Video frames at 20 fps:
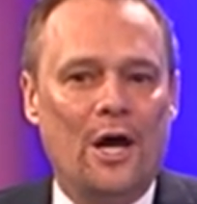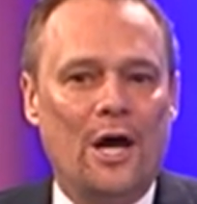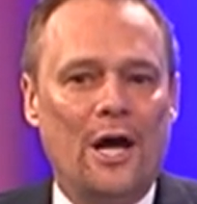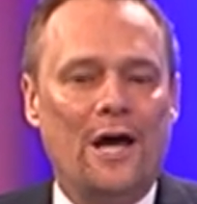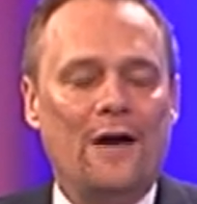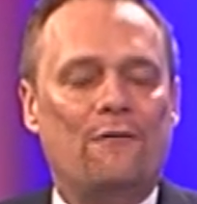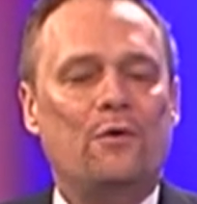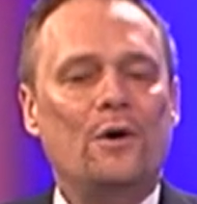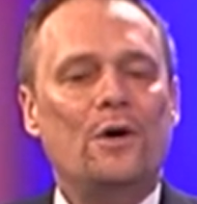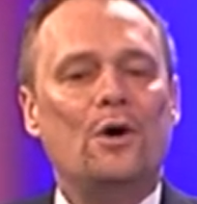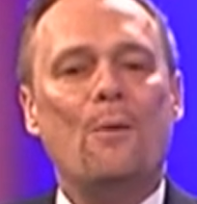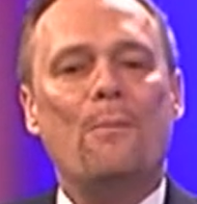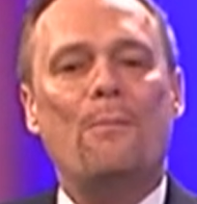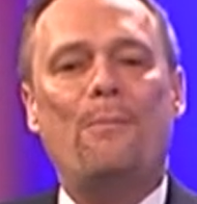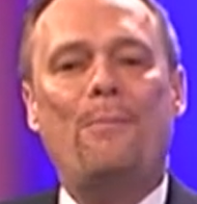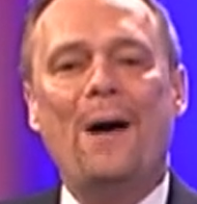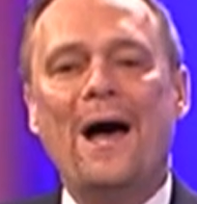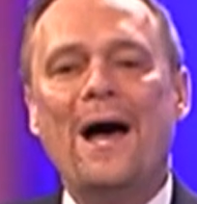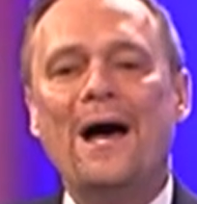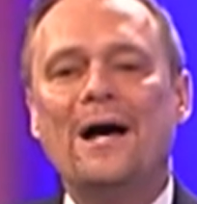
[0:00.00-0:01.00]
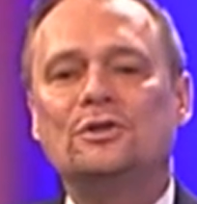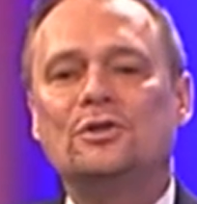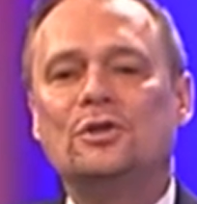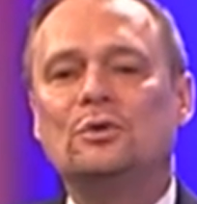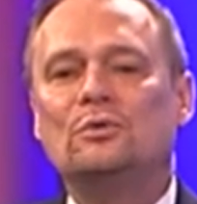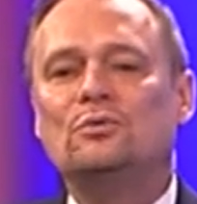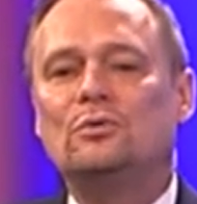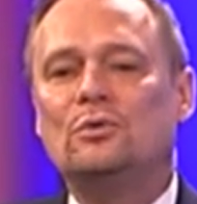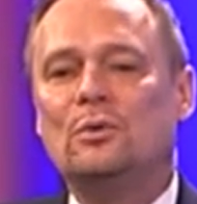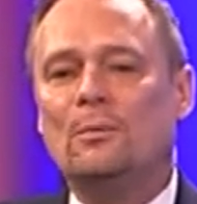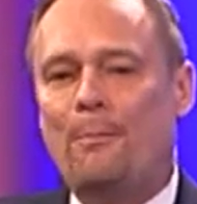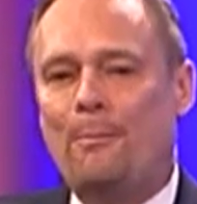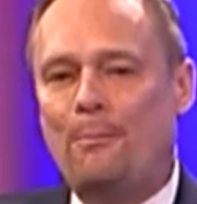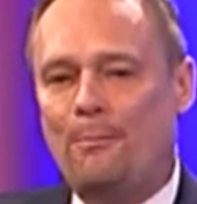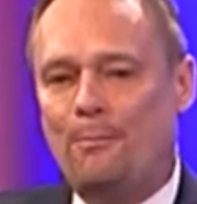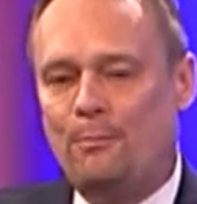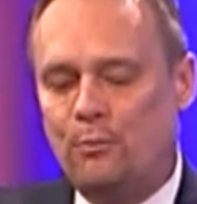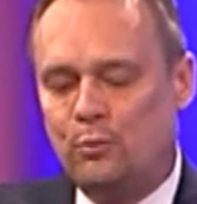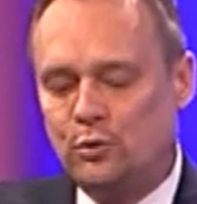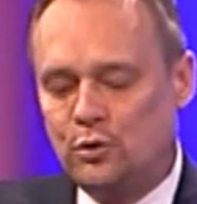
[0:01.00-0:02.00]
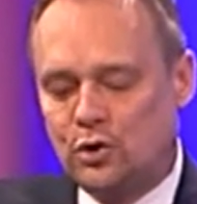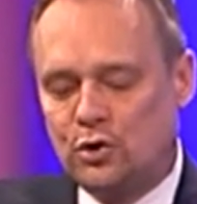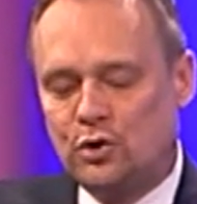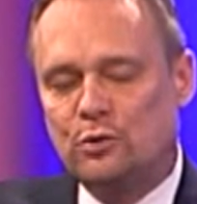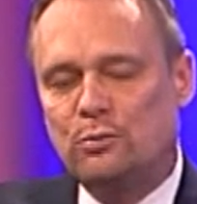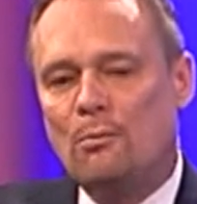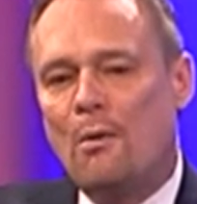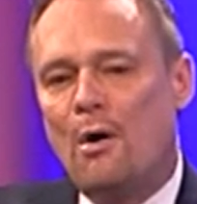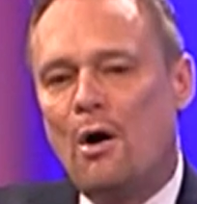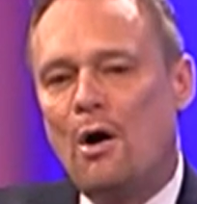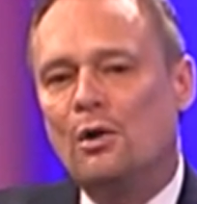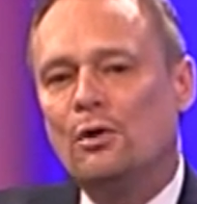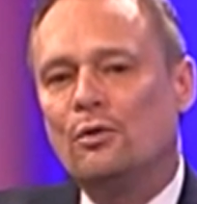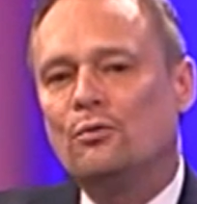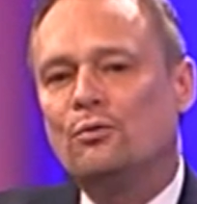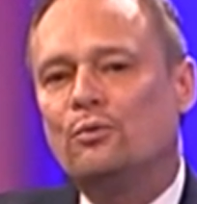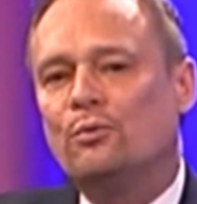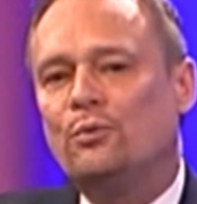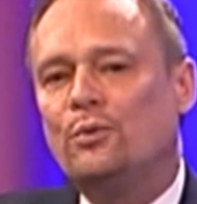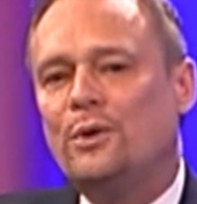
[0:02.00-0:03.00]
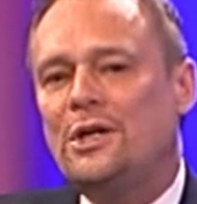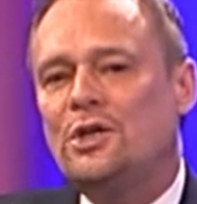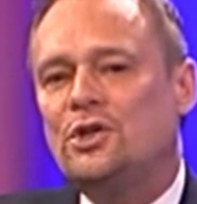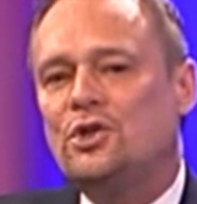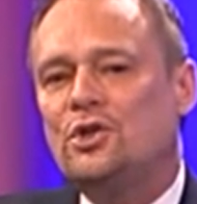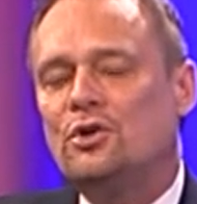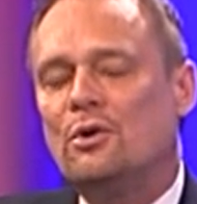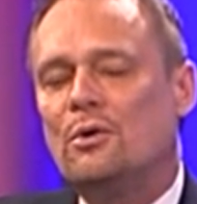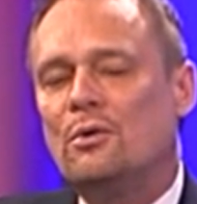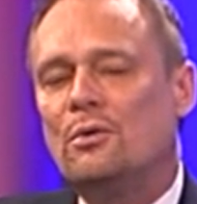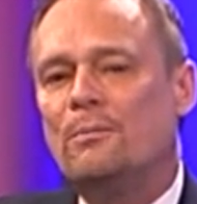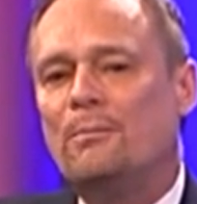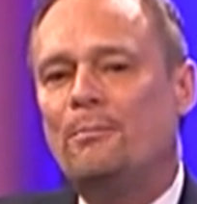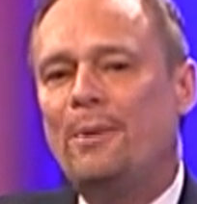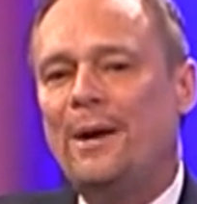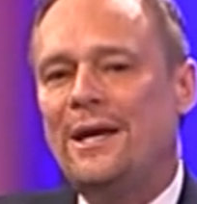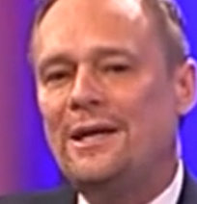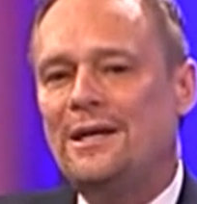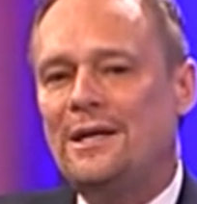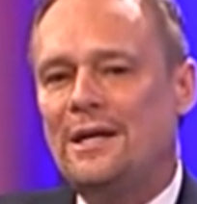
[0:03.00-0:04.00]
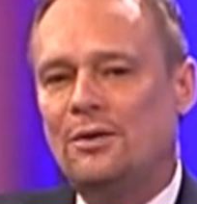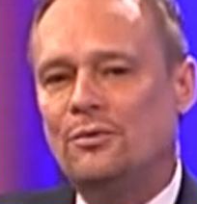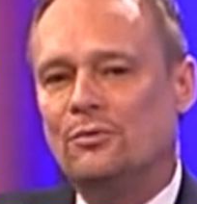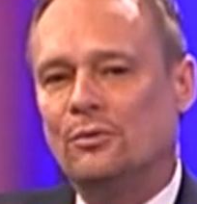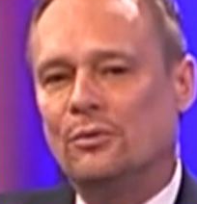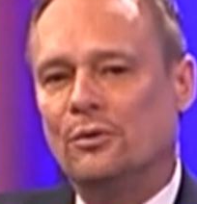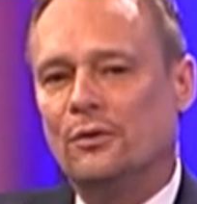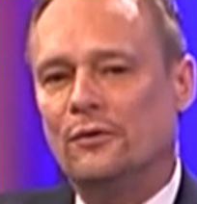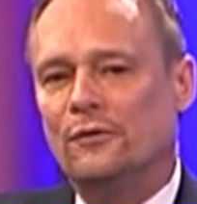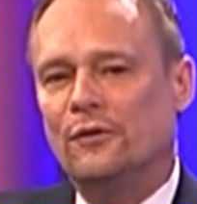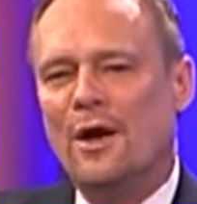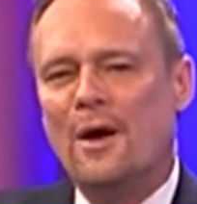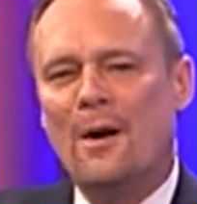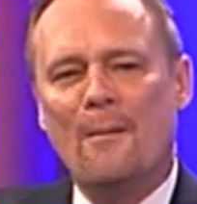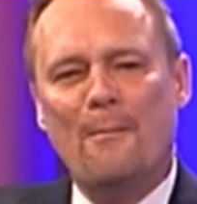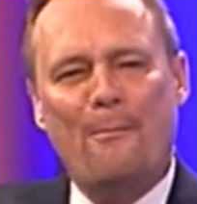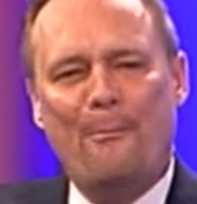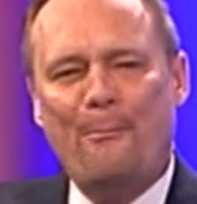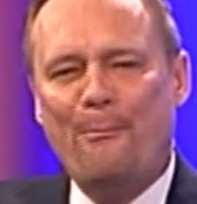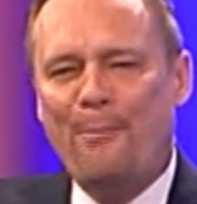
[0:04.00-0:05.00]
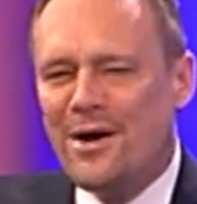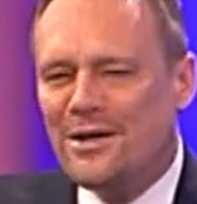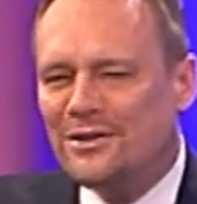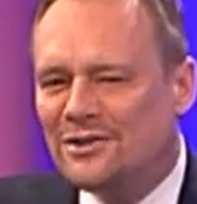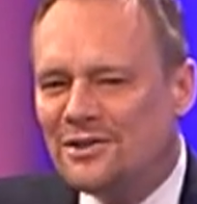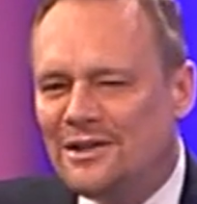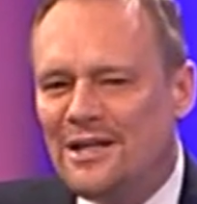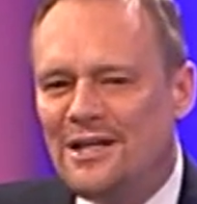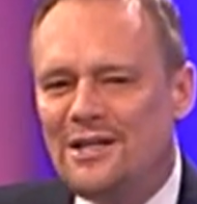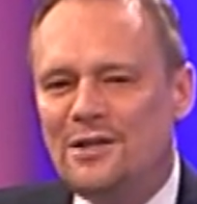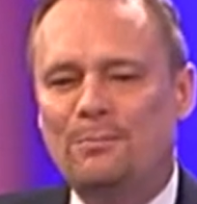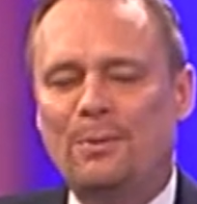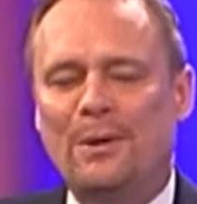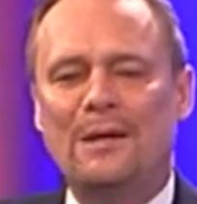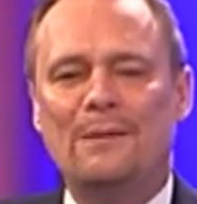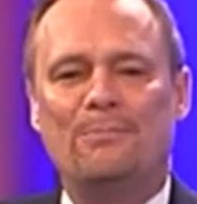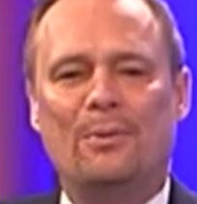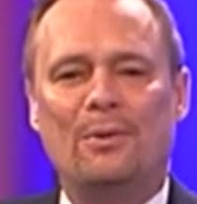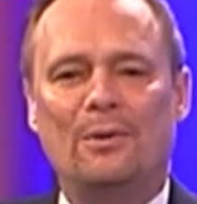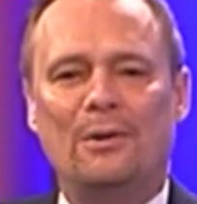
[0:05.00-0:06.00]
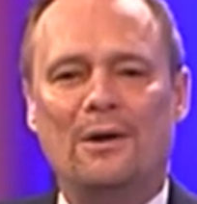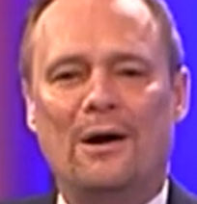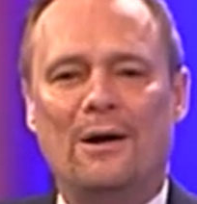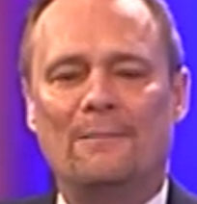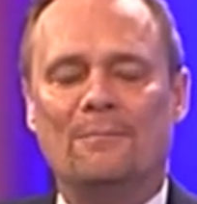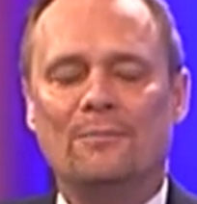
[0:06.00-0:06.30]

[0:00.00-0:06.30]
If we go back to smaller regional banking rules, bust these people up.